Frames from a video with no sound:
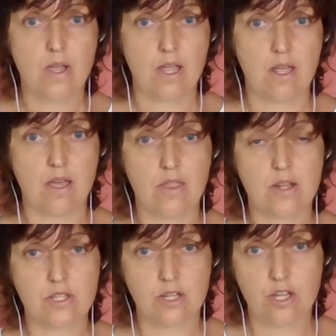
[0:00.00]
And
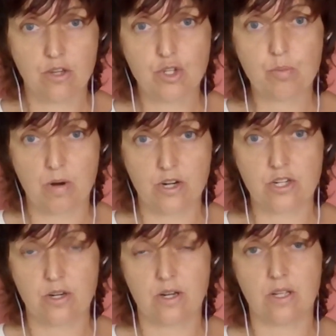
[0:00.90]
there's a huge
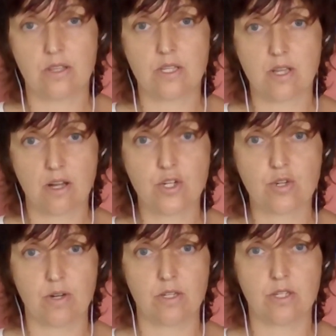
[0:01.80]
pressure in this
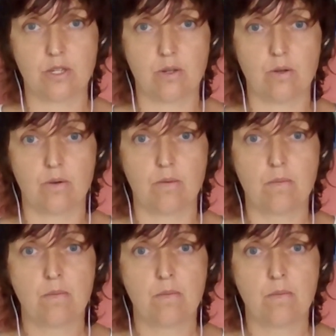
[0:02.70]
country to